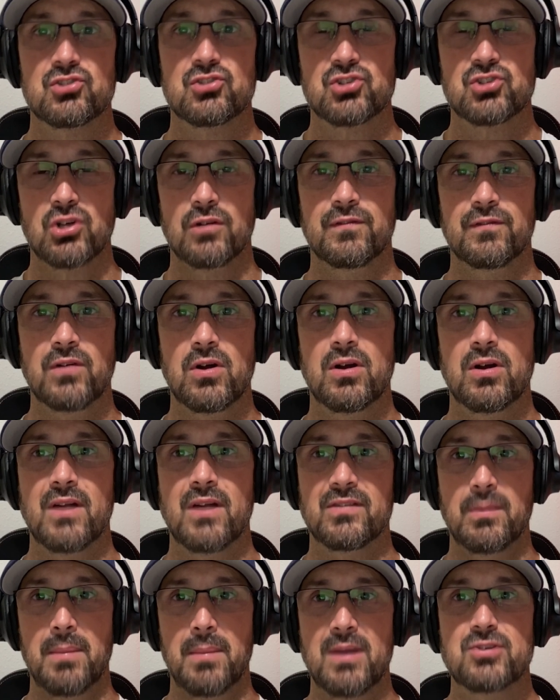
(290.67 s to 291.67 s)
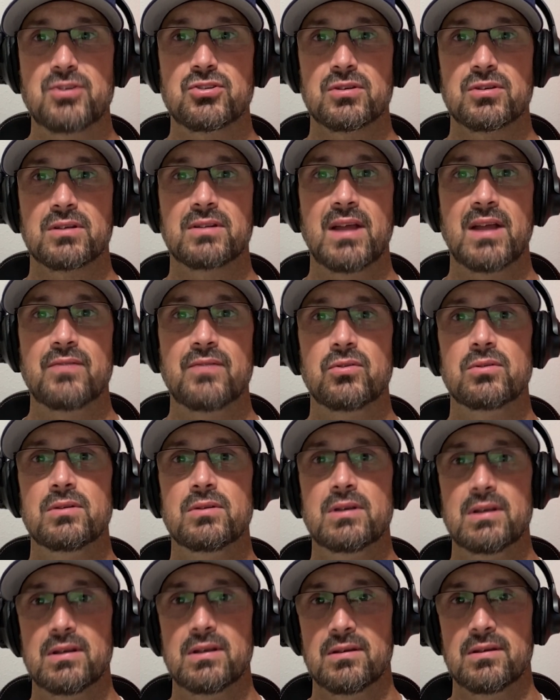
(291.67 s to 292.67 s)
so far at the Major League
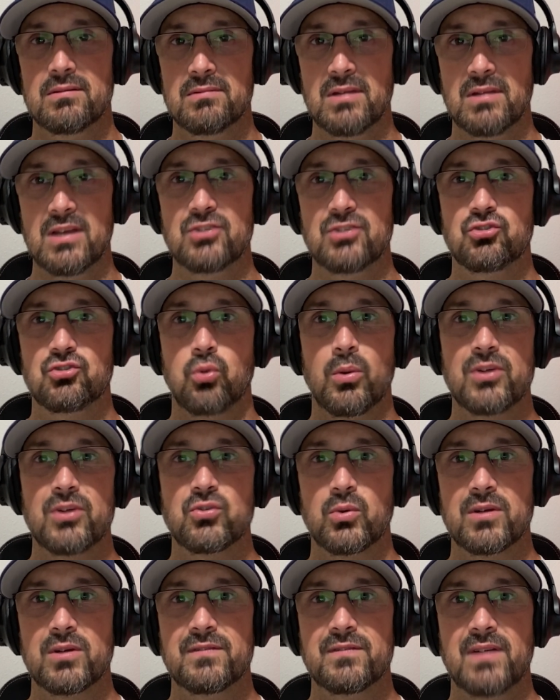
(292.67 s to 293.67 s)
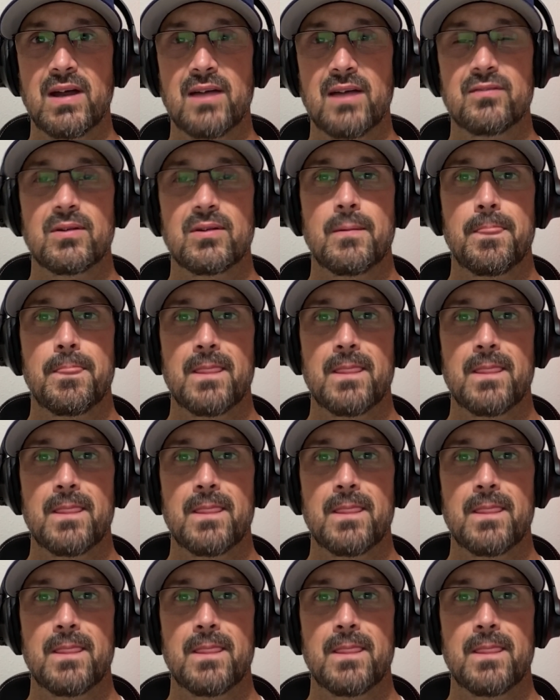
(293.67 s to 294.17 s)
level in 2025.